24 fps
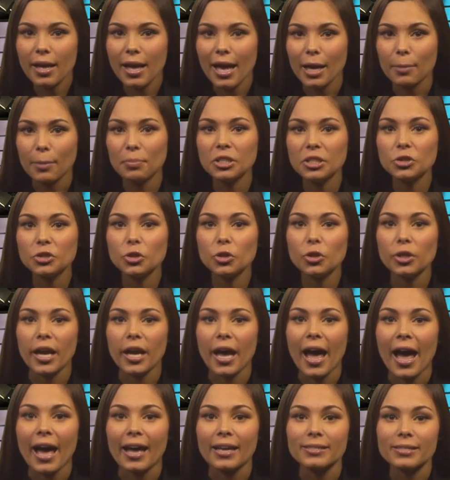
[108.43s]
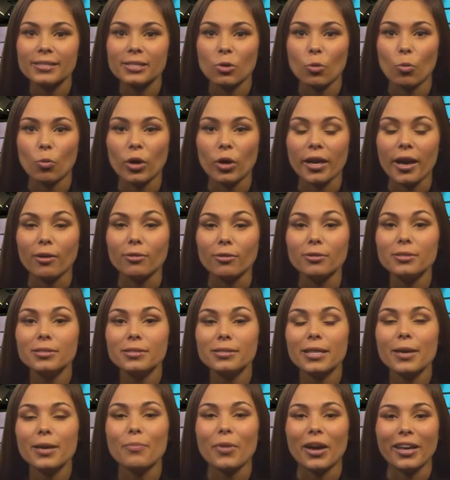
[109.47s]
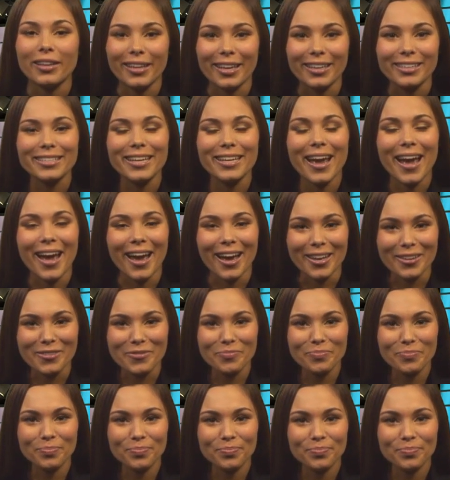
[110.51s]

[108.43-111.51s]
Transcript: And be sure to ask what else they might like to add.